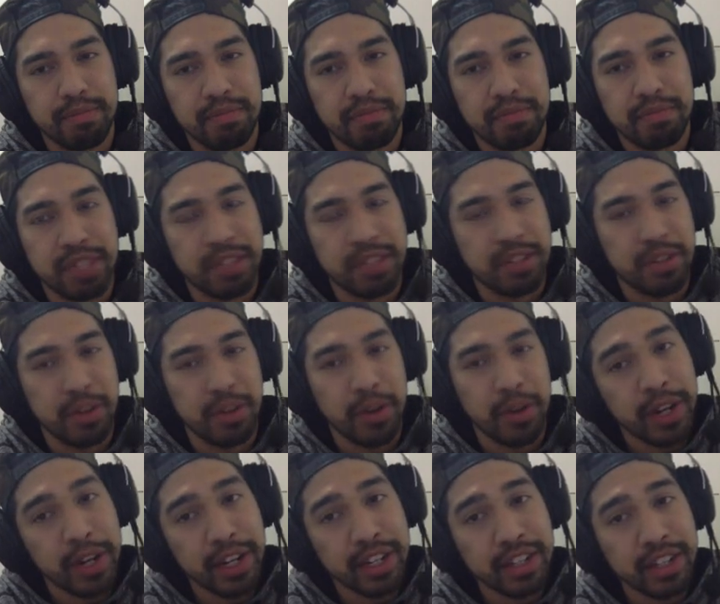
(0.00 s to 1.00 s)
that's
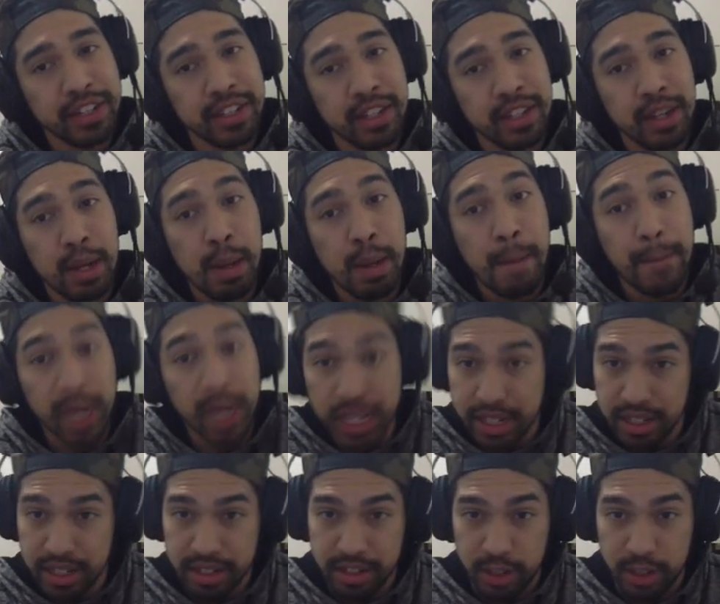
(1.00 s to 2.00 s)
annoying.
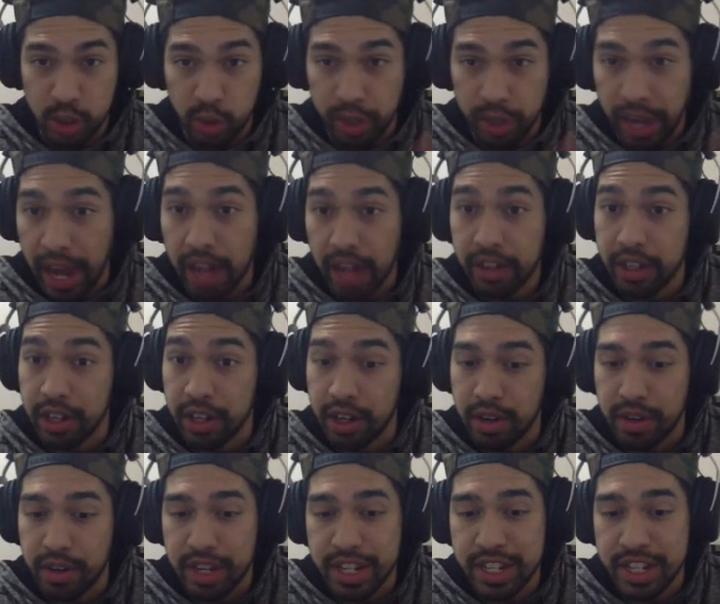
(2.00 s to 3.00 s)
But
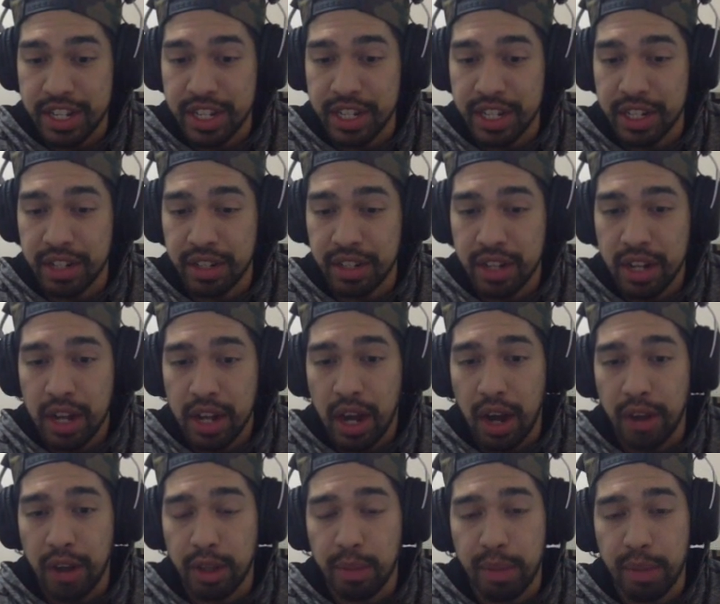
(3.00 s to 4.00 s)
Solgaleo is still
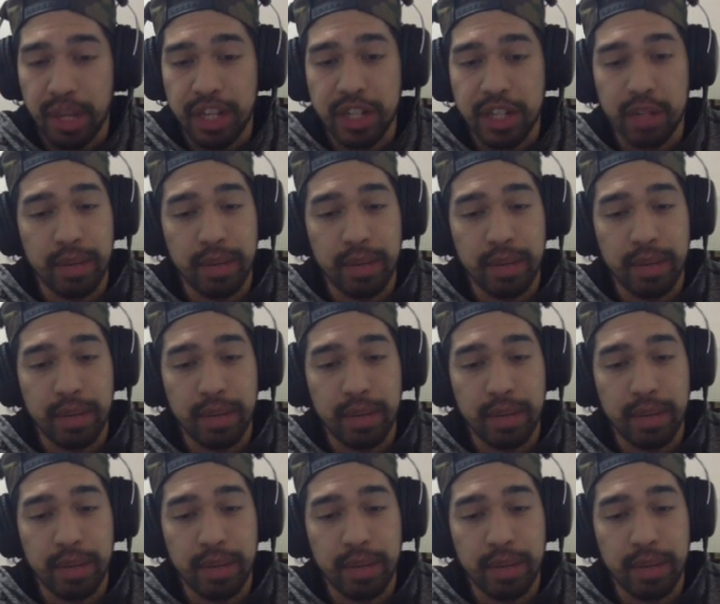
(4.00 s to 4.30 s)
on the bench,